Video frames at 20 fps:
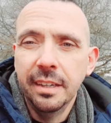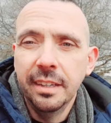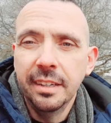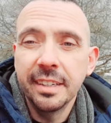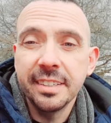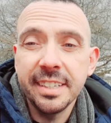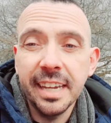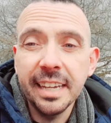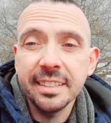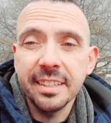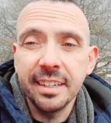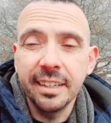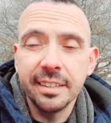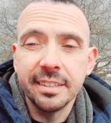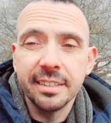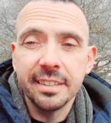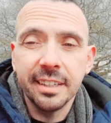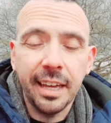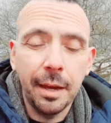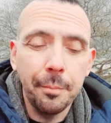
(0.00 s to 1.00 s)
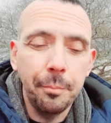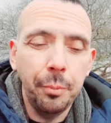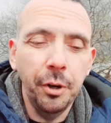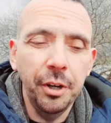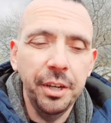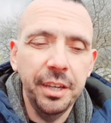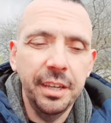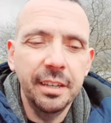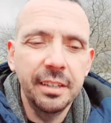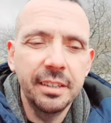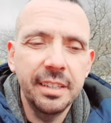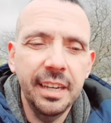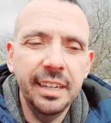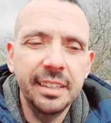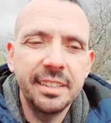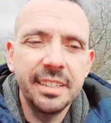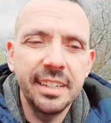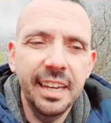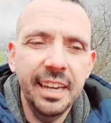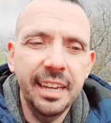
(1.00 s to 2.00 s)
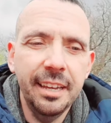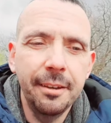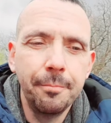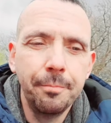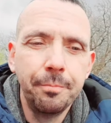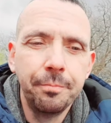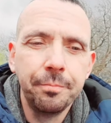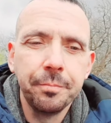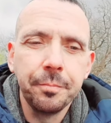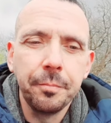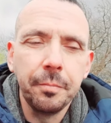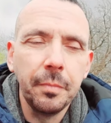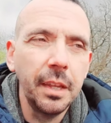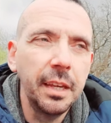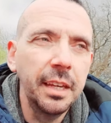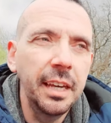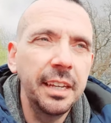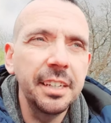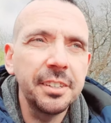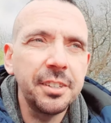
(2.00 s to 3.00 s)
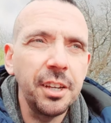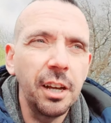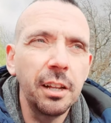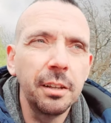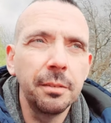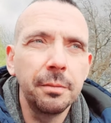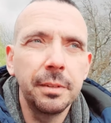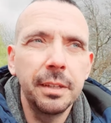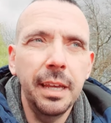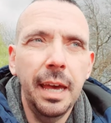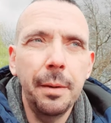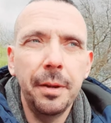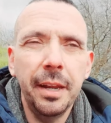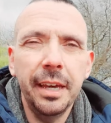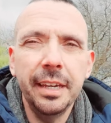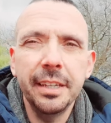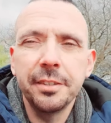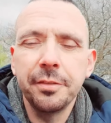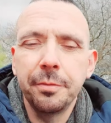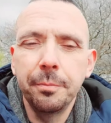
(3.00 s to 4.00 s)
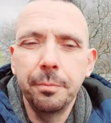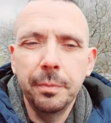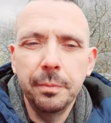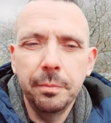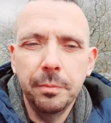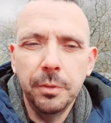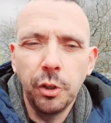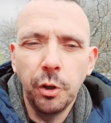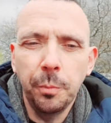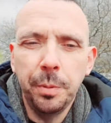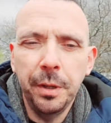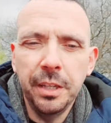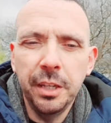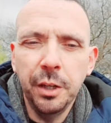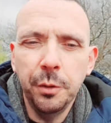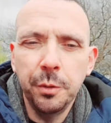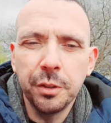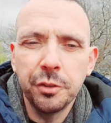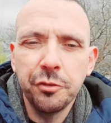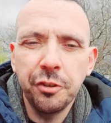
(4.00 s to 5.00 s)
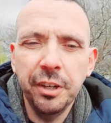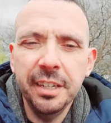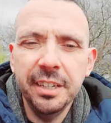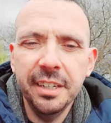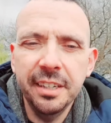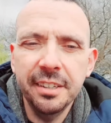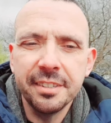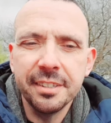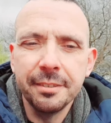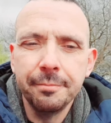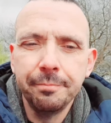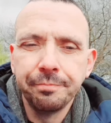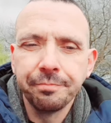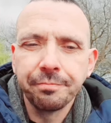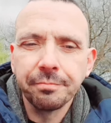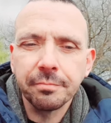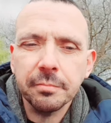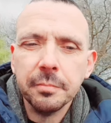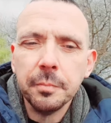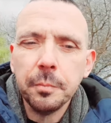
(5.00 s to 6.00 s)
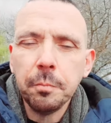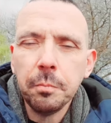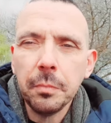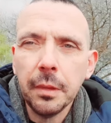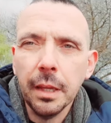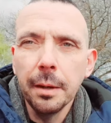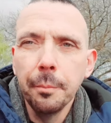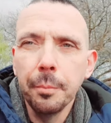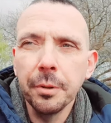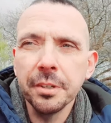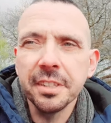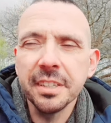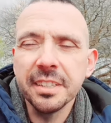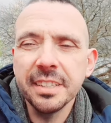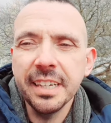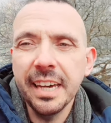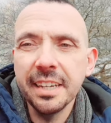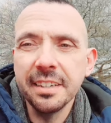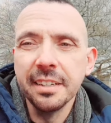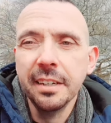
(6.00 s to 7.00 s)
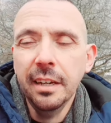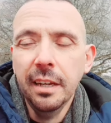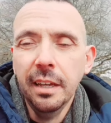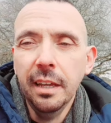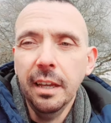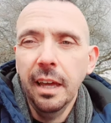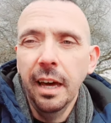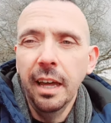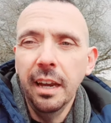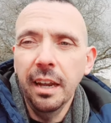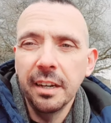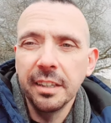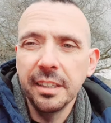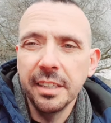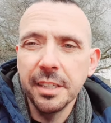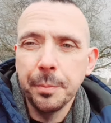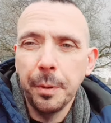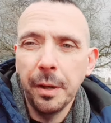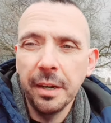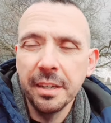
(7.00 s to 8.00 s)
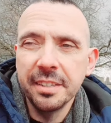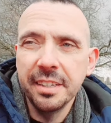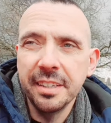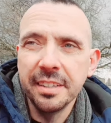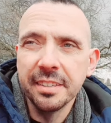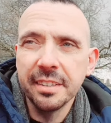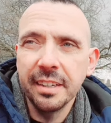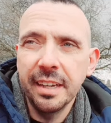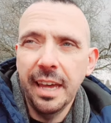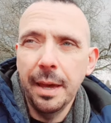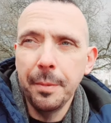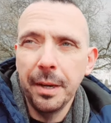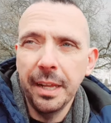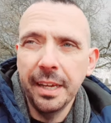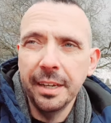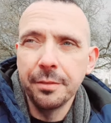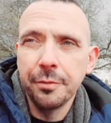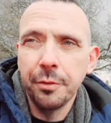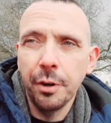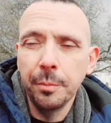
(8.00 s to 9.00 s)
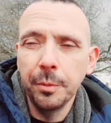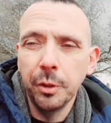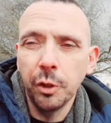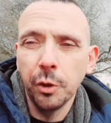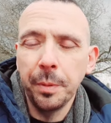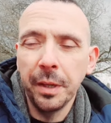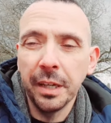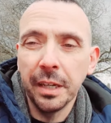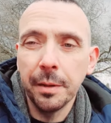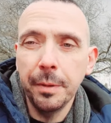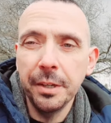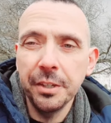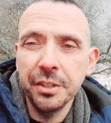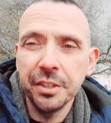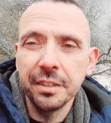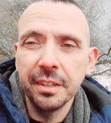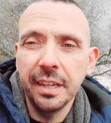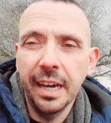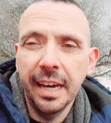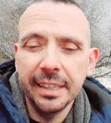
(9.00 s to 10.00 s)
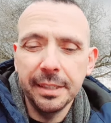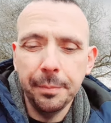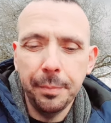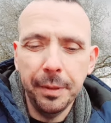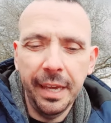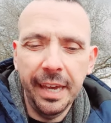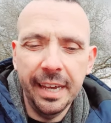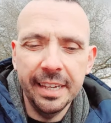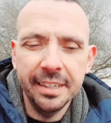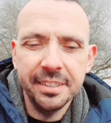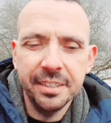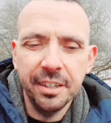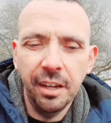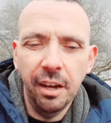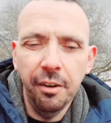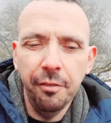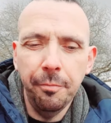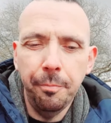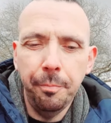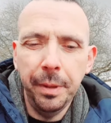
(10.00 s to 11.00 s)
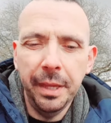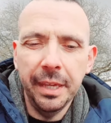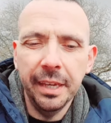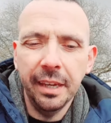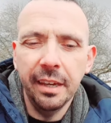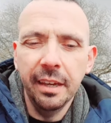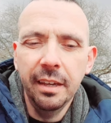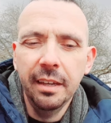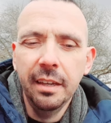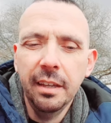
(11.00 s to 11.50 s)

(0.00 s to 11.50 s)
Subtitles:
necessities to get by day to day. And this all emanates from European Union treaties, but as I said, a lot of these policies emanate from the European Commission at the behest of big